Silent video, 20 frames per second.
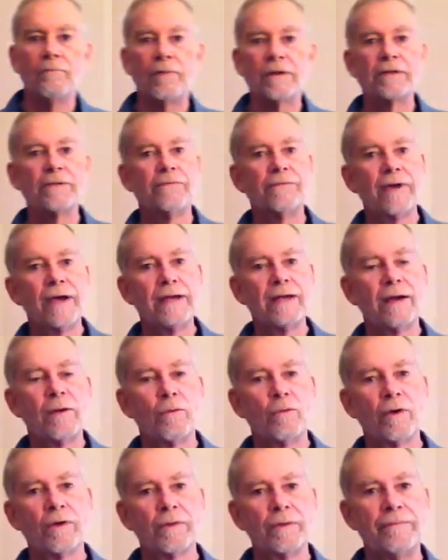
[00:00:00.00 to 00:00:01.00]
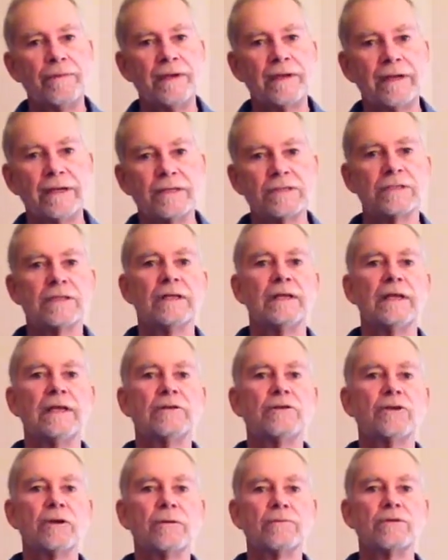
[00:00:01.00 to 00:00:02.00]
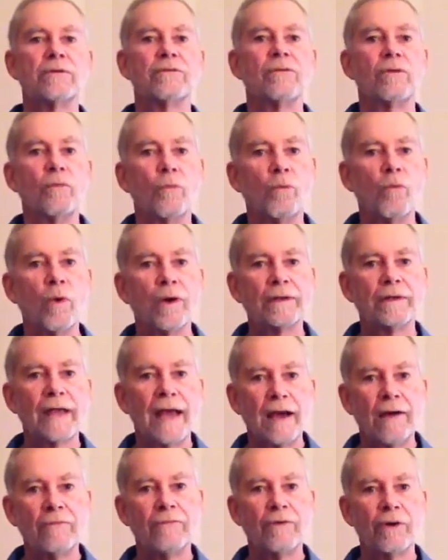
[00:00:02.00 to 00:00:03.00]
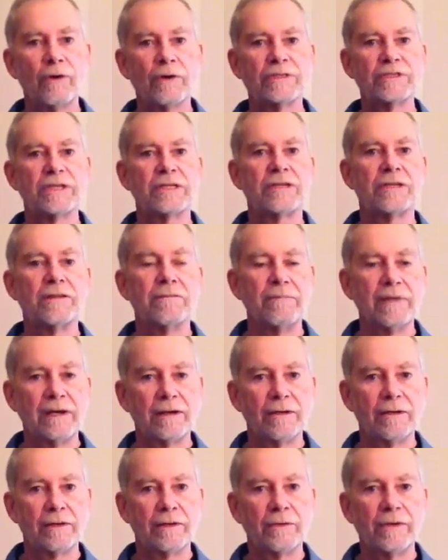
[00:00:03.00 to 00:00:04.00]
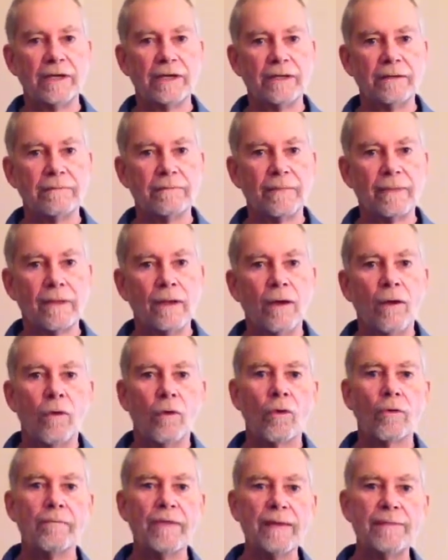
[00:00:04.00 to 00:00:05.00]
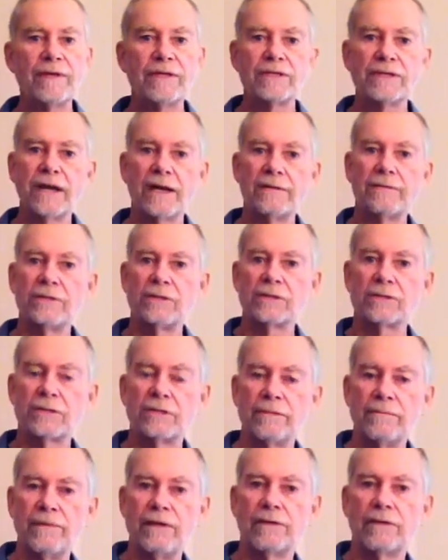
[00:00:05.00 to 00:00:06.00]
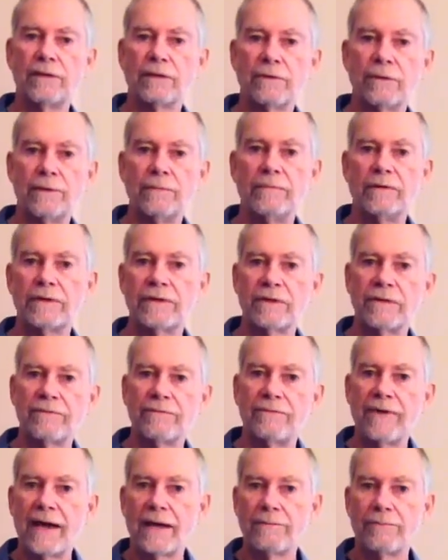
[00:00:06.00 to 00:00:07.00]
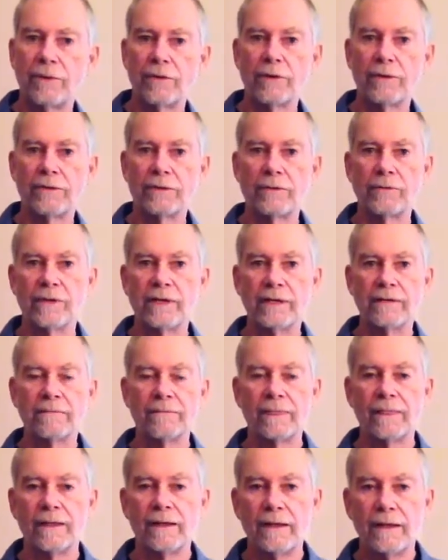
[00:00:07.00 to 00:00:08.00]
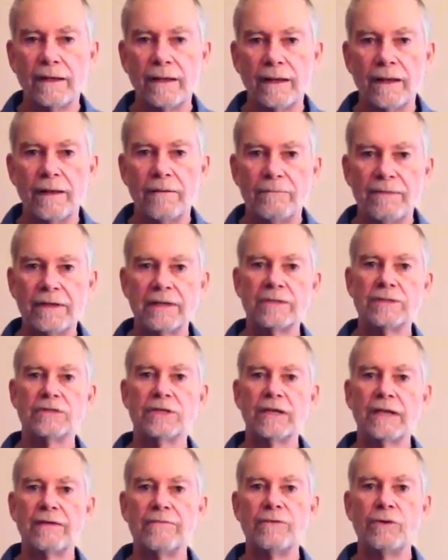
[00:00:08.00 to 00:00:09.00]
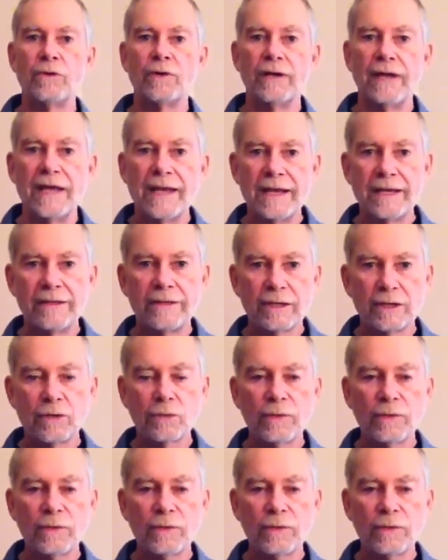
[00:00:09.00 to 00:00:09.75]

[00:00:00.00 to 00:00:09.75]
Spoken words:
but to find out where the pin is in terms of how far is it to the middle of the green. Or maybe it's not even just to the middle of the green, but to the fat part of the green. Because if you can hit the